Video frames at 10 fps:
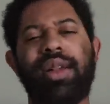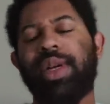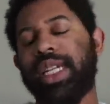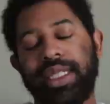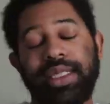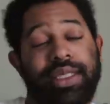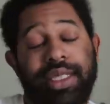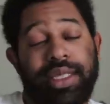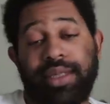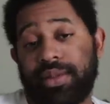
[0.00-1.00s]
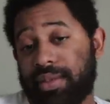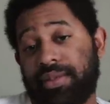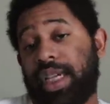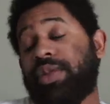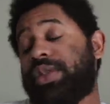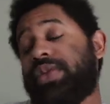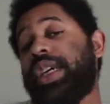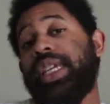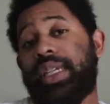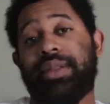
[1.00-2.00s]
But it's just, it was
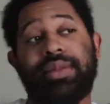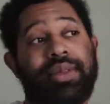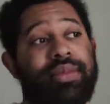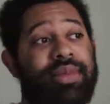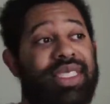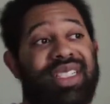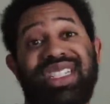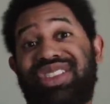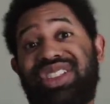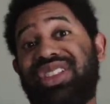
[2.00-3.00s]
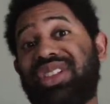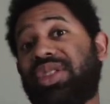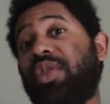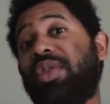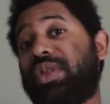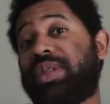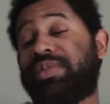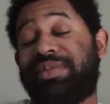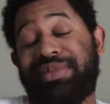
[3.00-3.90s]
funny because she looked old